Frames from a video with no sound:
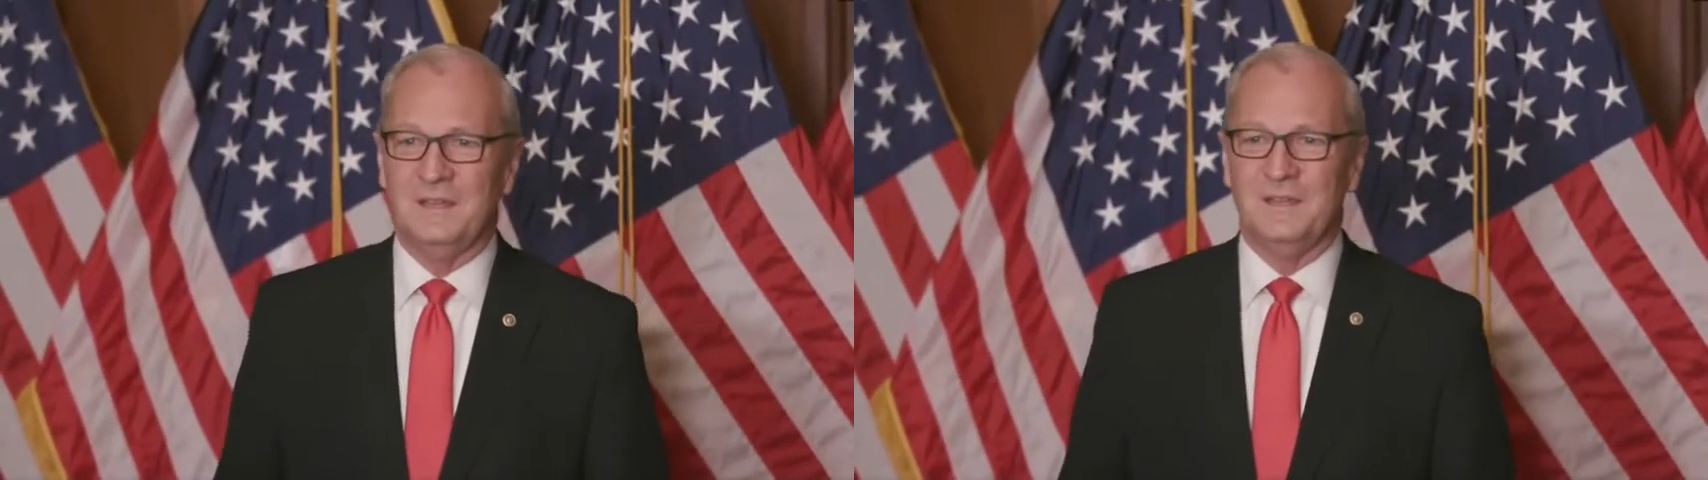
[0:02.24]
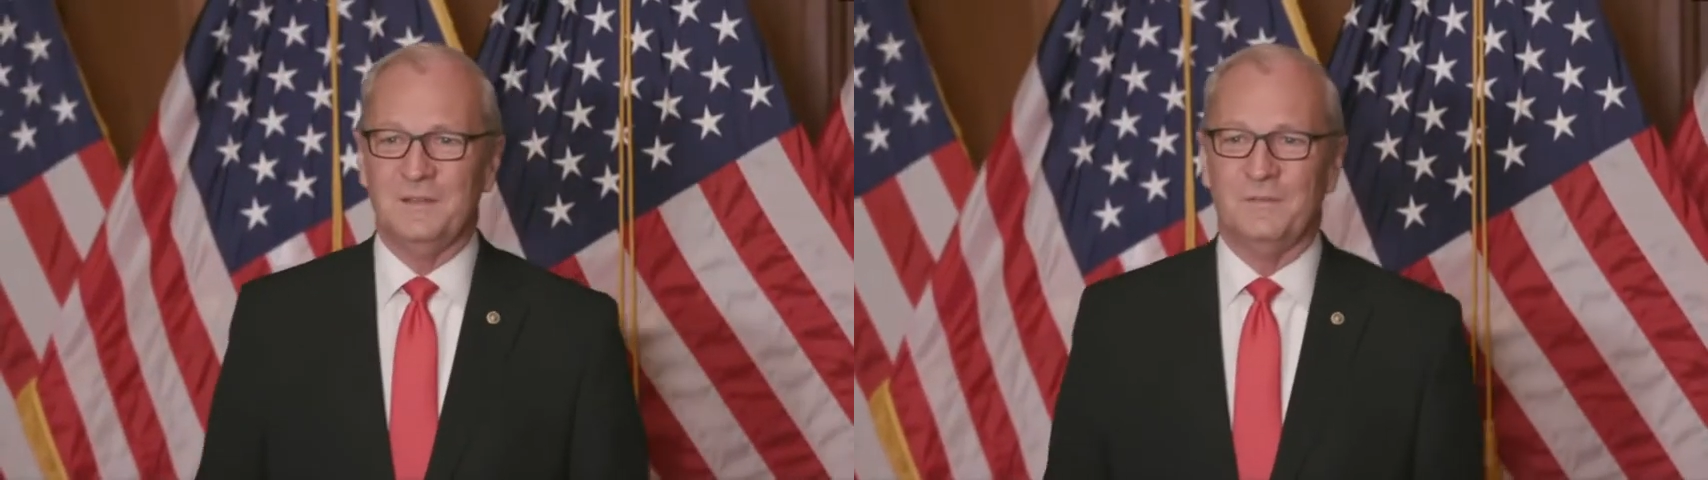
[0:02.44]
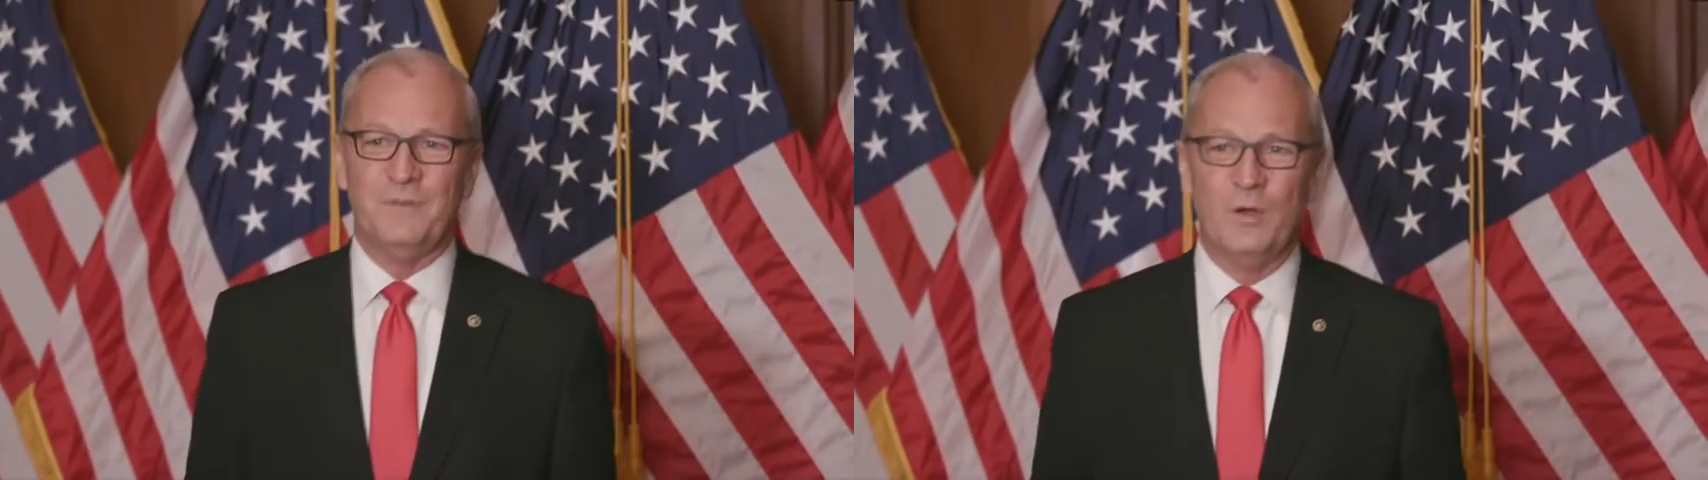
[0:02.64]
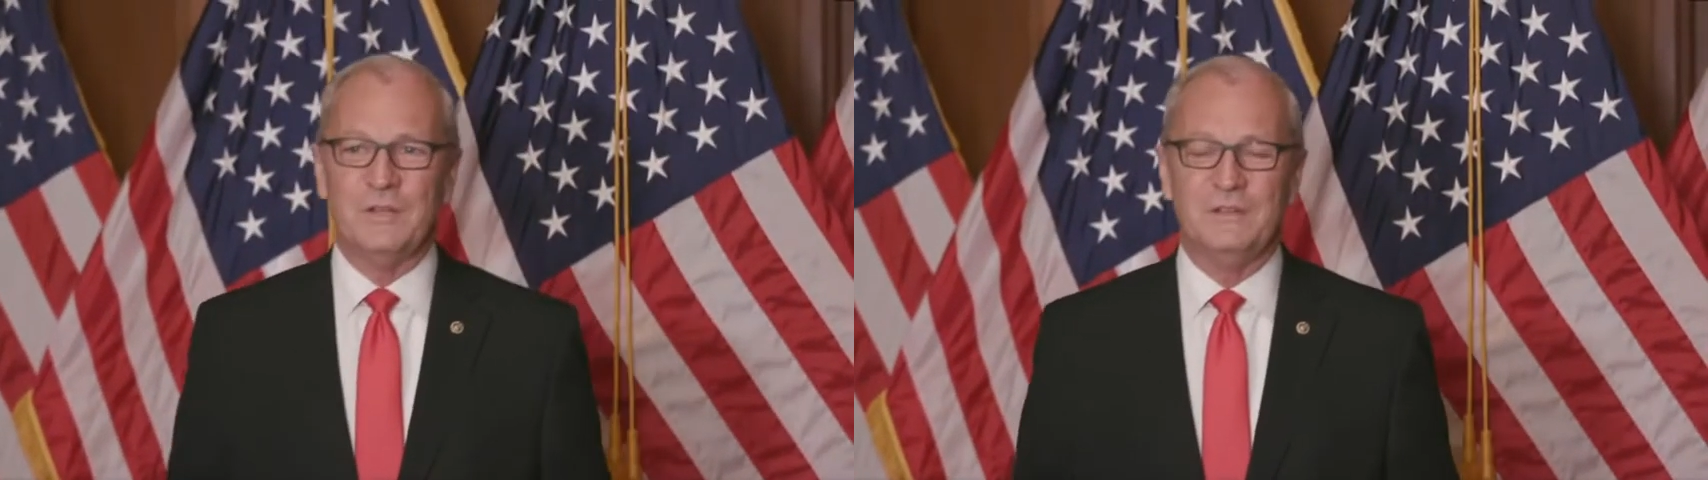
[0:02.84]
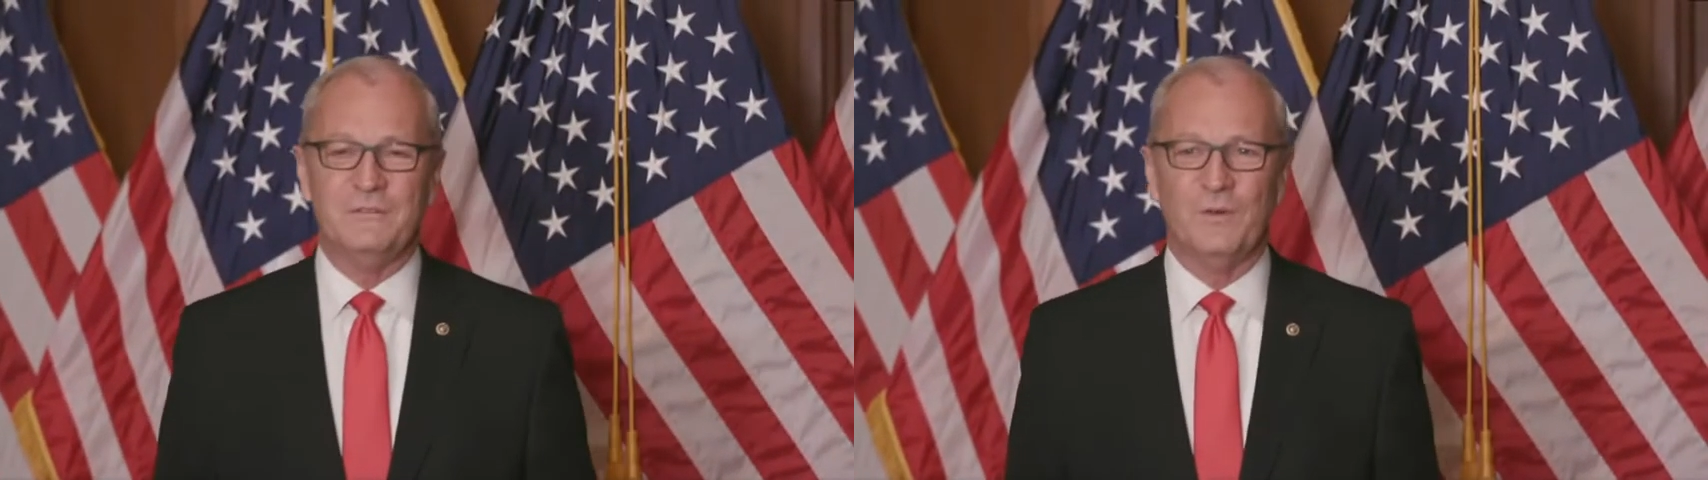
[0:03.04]
You know,
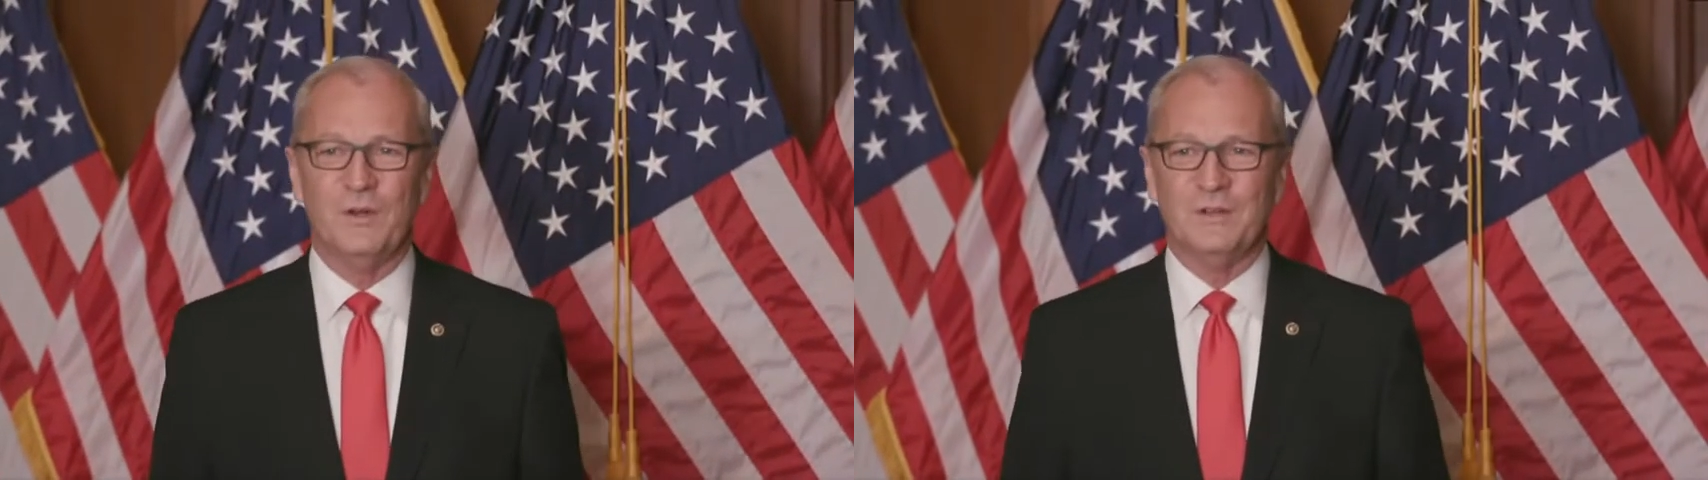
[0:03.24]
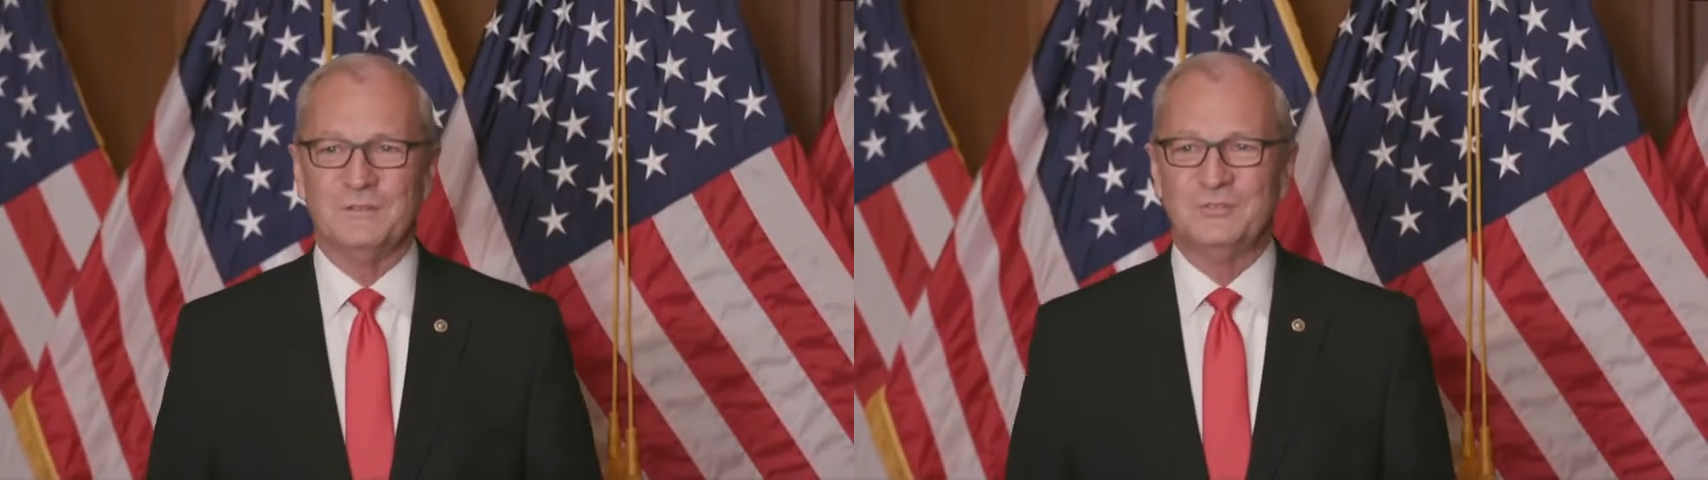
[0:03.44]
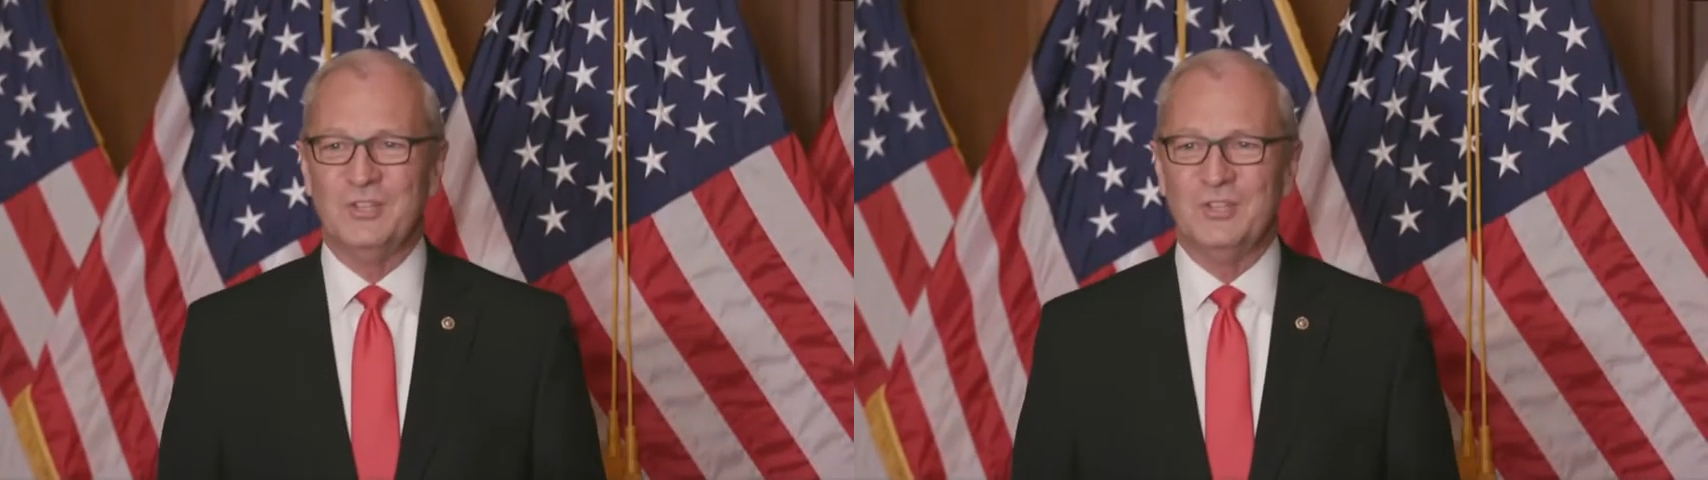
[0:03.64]
voting for